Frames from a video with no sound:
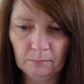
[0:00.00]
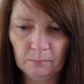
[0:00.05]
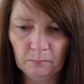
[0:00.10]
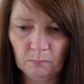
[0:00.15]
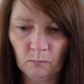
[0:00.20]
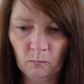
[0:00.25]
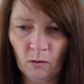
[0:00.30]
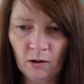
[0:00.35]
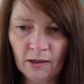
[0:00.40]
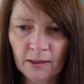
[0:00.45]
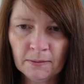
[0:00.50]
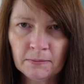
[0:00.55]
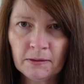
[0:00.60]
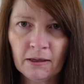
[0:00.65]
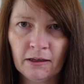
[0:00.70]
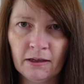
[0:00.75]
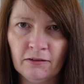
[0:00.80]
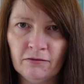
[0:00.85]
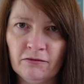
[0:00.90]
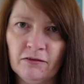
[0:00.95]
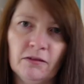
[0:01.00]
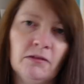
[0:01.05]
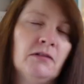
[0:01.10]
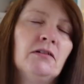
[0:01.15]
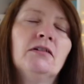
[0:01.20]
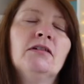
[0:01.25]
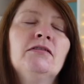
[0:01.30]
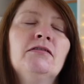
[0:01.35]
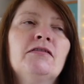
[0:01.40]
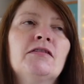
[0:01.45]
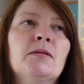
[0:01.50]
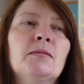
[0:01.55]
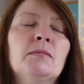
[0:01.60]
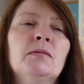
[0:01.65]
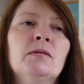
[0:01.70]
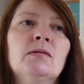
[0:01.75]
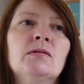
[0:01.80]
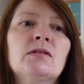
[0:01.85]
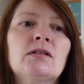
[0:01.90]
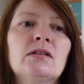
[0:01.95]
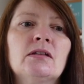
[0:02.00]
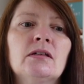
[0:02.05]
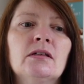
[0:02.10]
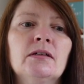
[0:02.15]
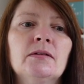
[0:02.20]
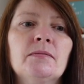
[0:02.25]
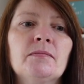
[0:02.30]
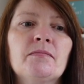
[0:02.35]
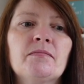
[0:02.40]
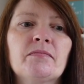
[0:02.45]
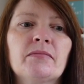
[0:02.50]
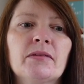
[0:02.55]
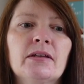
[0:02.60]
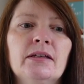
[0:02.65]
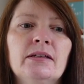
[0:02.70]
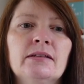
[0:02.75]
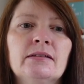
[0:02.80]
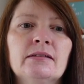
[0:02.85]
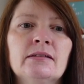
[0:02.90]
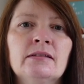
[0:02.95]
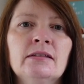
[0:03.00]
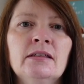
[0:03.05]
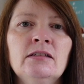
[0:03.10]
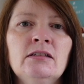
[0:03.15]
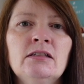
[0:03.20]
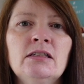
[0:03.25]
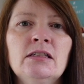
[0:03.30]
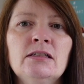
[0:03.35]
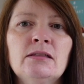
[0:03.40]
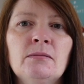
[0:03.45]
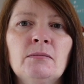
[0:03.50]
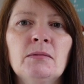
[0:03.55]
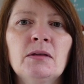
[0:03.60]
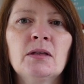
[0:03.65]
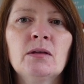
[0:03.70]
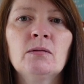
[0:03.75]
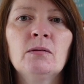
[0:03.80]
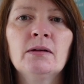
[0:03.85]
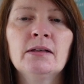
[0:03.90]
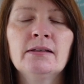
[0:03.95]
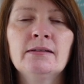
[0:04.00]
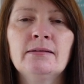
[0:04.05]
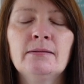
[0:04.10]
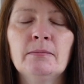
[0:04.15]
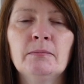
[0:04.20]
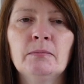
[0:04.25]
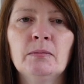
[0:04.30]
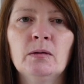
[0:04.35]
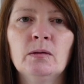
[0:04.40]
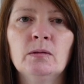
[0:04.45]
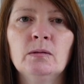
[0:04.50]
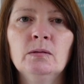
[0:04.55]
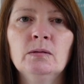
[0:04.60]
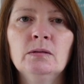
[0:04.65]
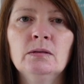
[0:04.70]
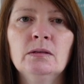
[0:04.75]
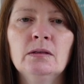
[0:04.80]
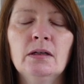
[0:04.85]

What I'm going for the border is essentially something quite simple.